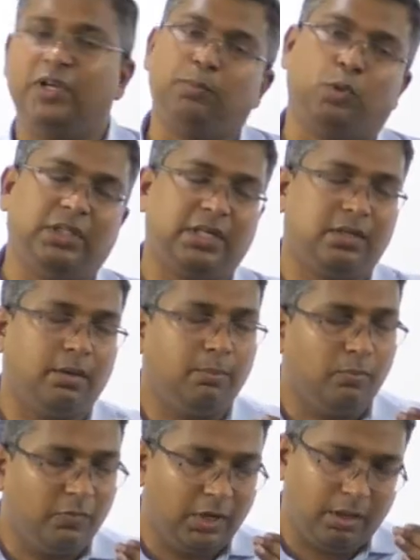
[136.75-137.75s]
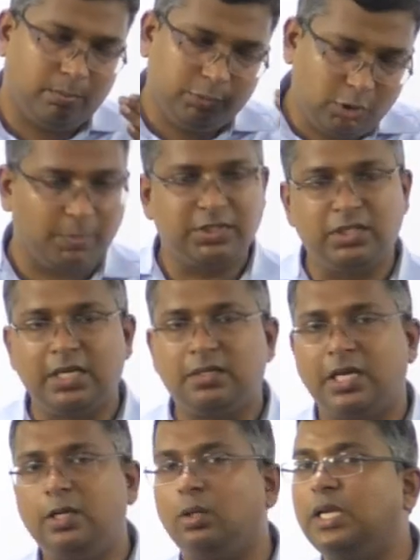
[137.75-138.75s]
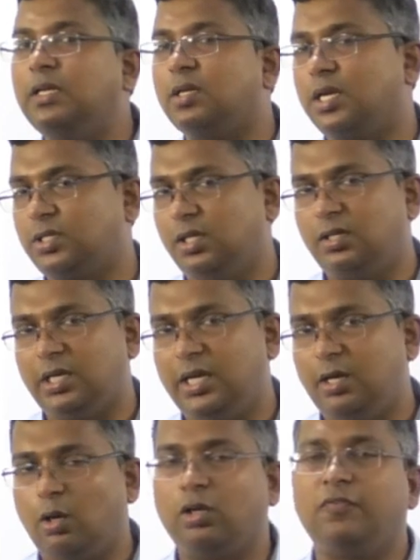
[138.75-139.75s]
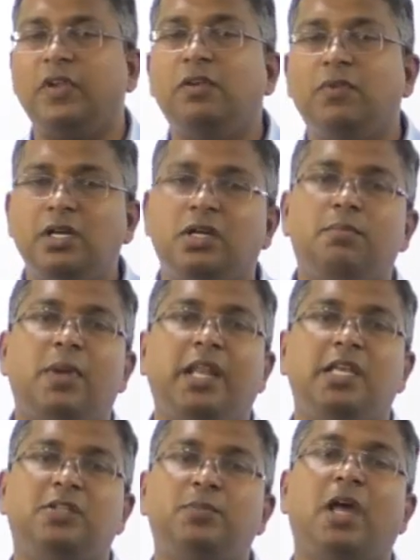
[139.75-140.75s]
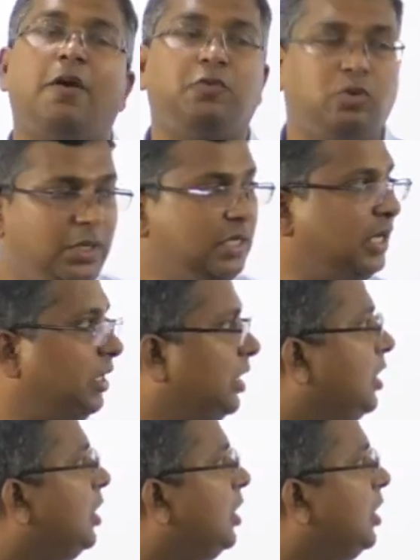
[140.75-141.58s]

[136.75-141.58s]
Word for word: whether uh, domestic trade or international trade, lot of inventory management have to be done.